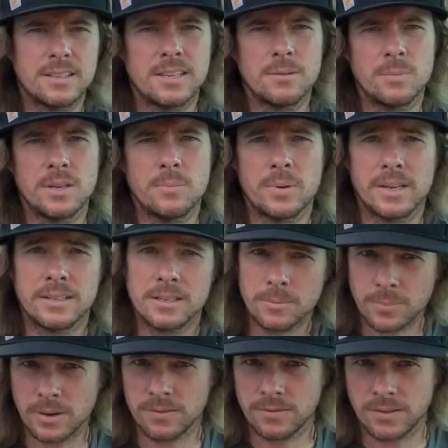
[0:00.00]
can be picked
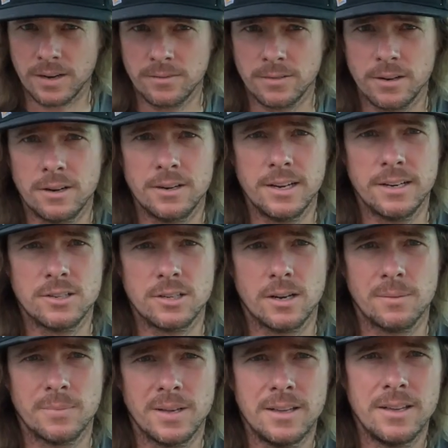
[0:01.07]
up on
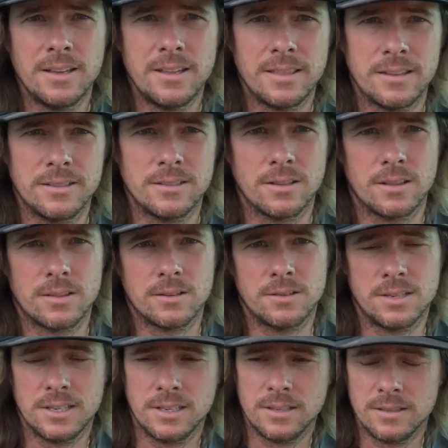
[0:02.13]
500YENSHOP. These are the
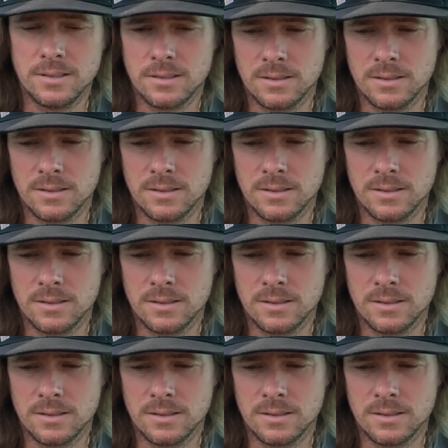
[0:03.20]
13s.